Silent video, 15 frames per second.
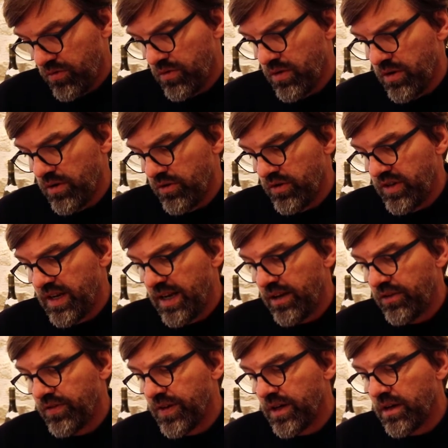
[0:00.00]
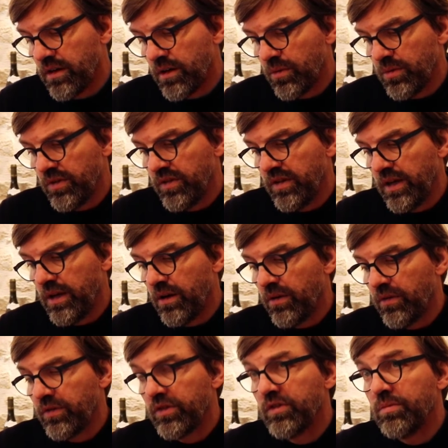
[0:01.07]
that are, I would say,
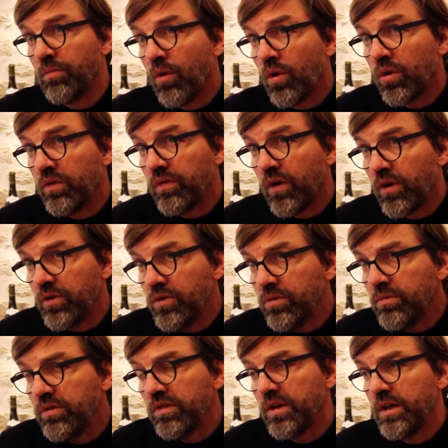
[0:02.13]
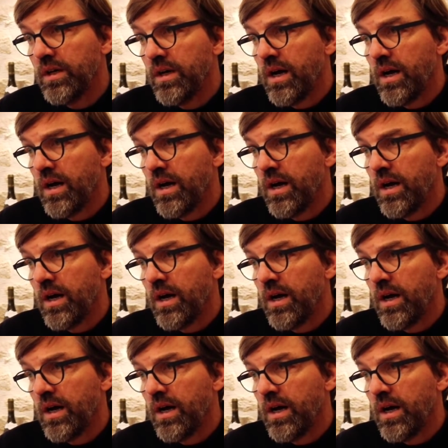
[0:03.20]
of smaller volumes,